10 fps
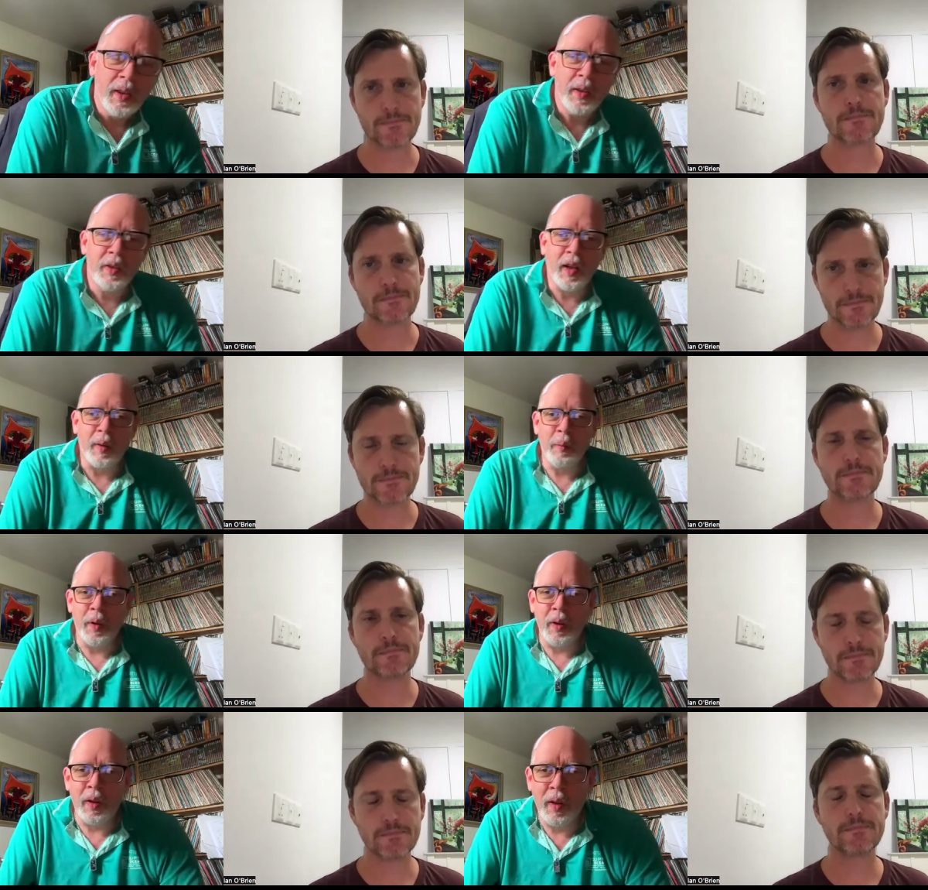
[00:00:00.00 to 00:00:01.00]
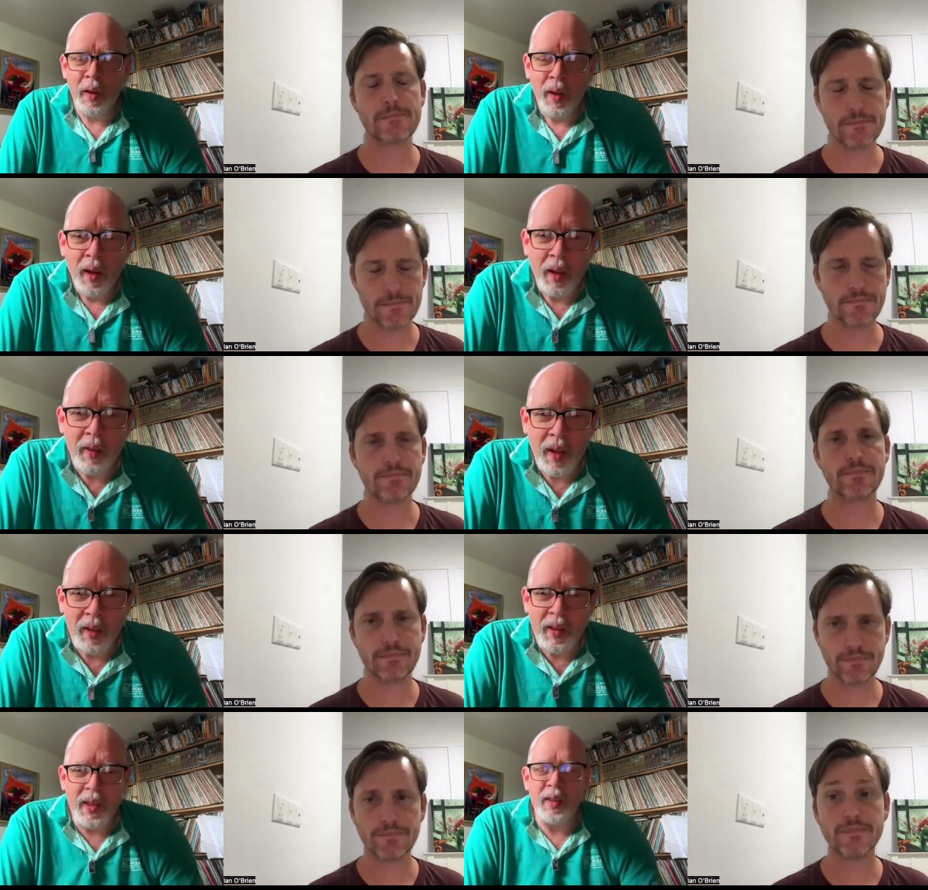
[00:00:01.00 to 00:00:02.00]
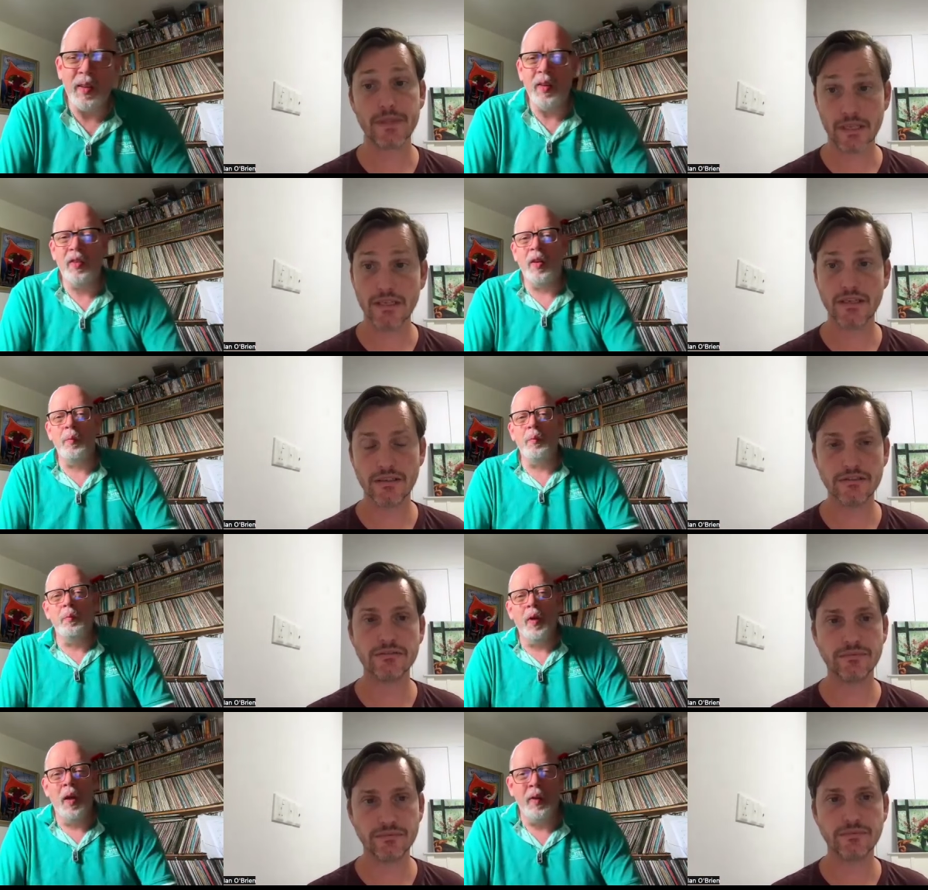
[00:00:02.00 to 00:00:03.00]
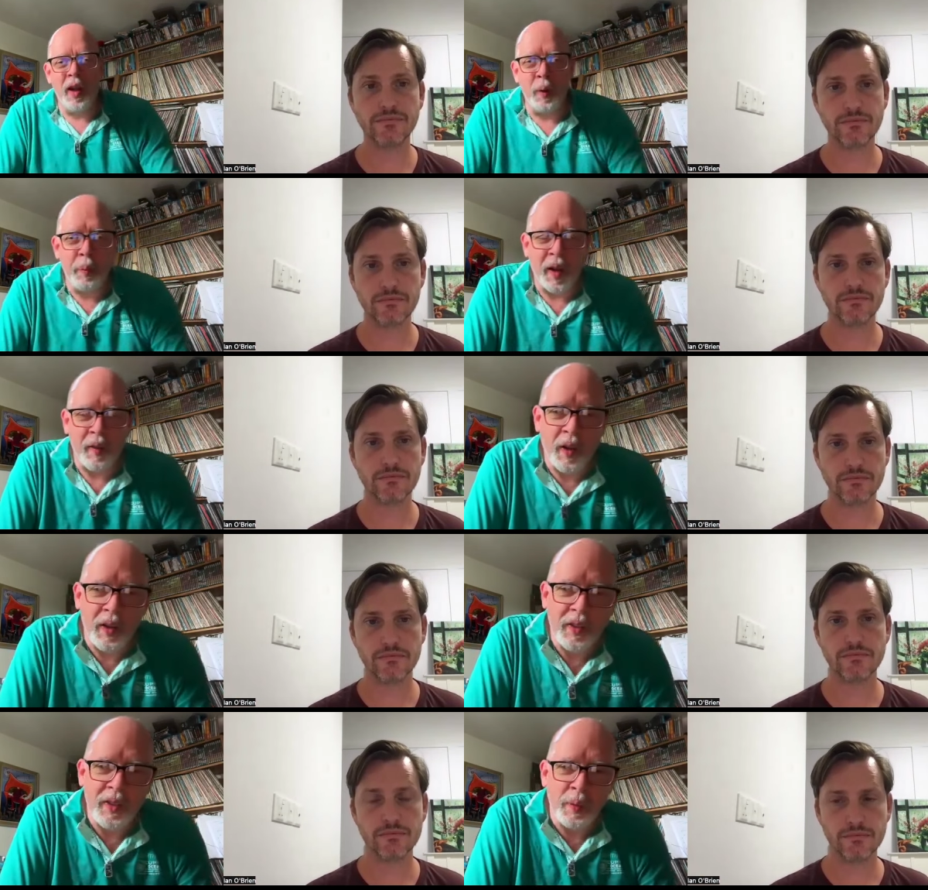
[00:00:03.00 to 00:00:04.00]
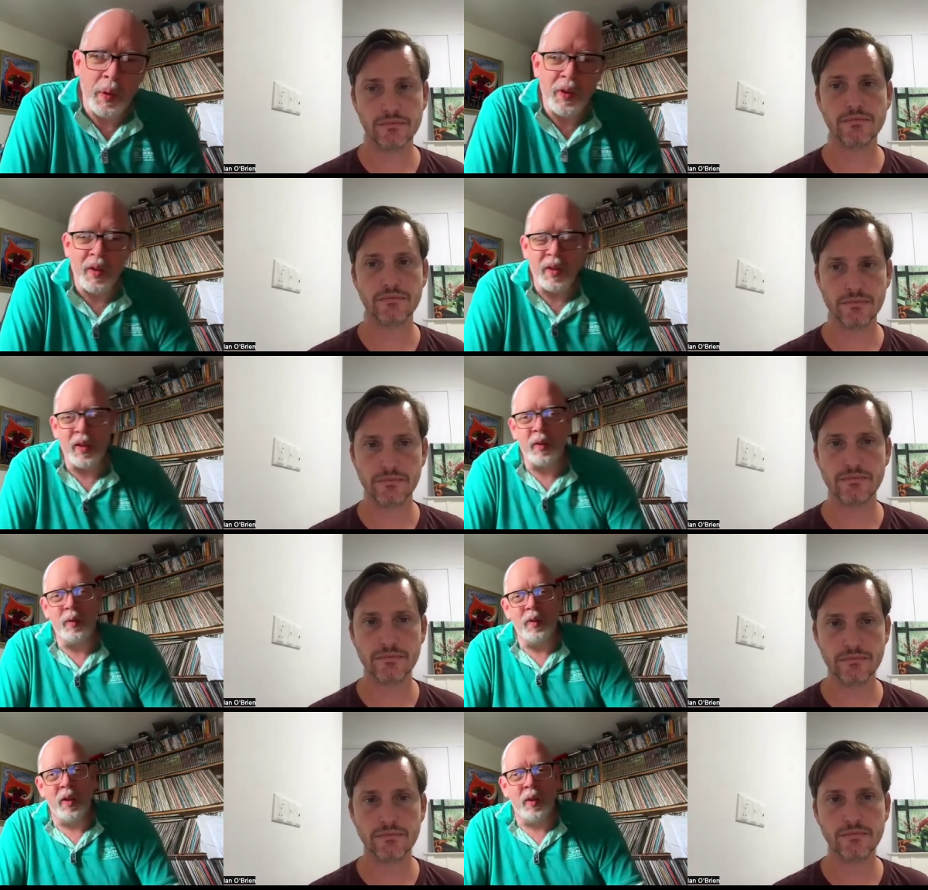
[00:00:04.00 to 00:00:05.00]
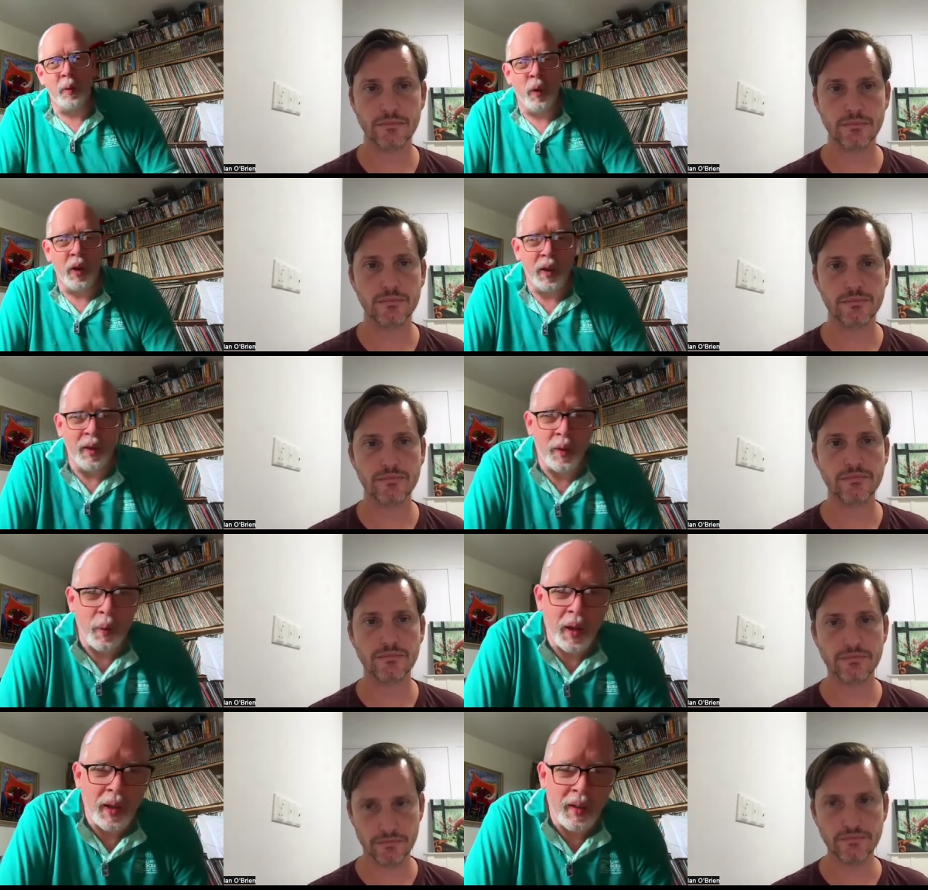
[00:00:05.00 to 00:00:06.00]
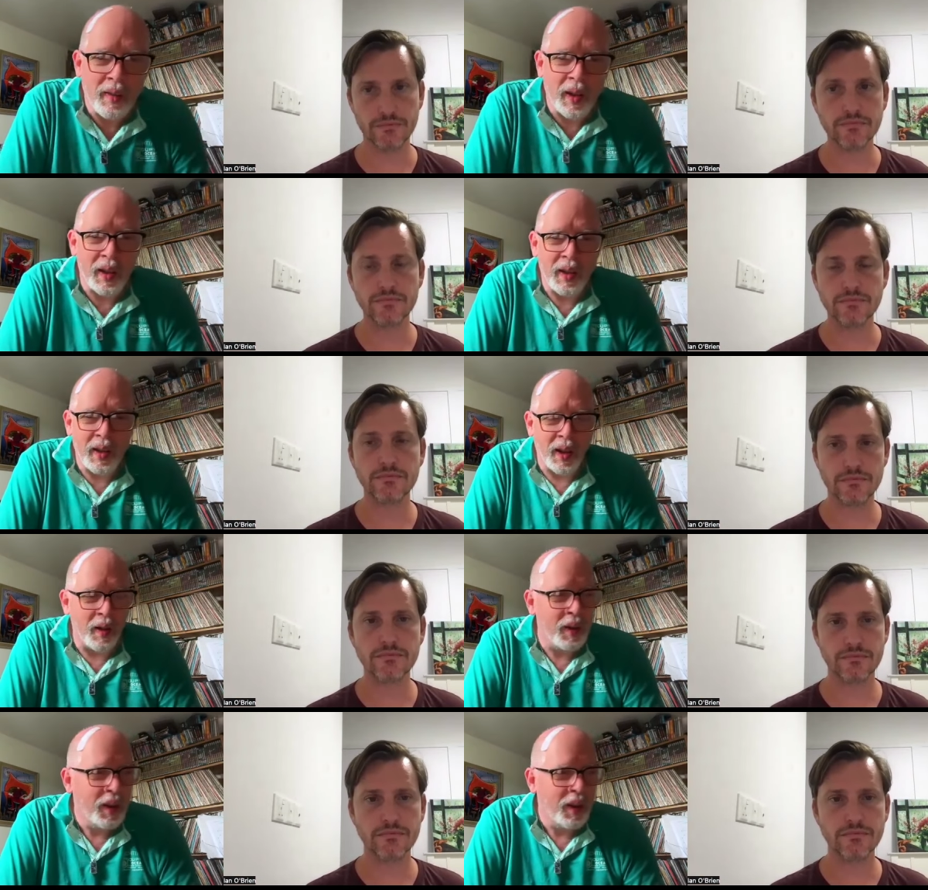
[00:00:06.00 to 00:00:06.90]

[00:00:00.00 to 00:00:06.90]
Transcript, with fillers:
Speaker 1: Chapman. I think I did some uh, yellow pick versions of ones I've done on, done at White as well. I think uh,